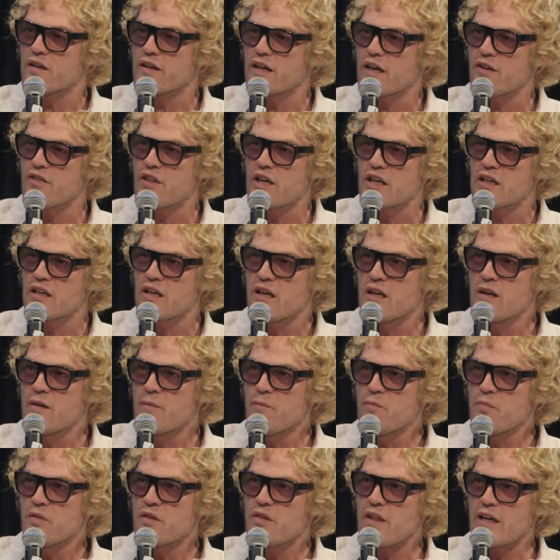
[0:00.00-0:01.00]
And I think
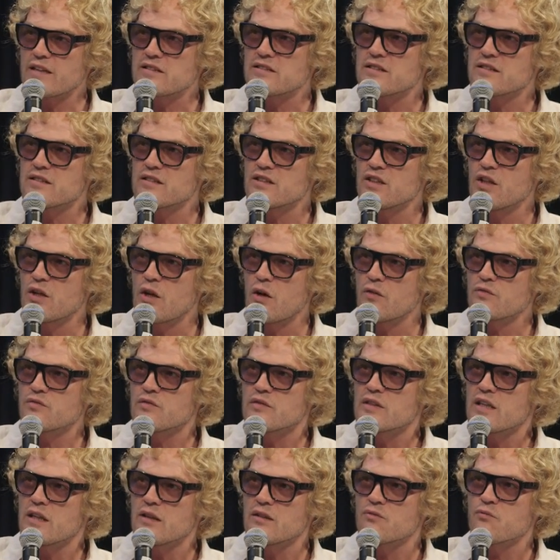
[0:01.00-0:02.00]
that's, you know,
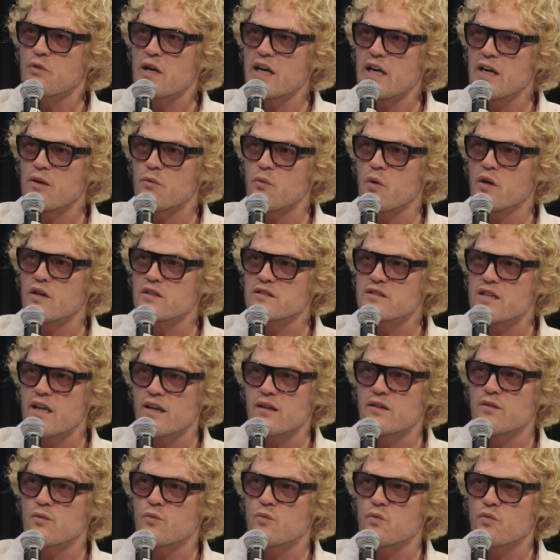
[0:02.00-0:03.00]
he really was
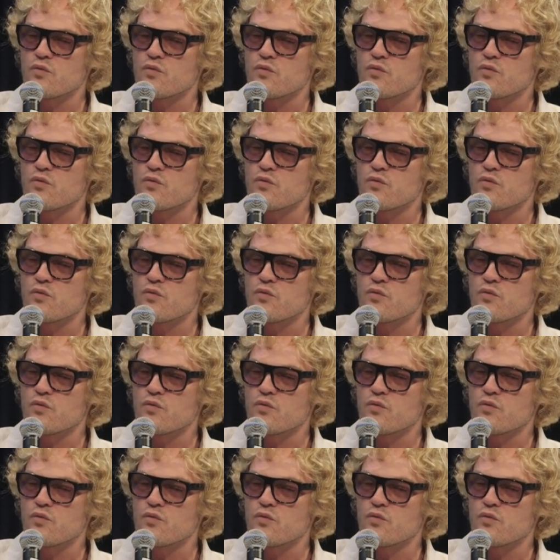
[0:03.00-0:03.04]
like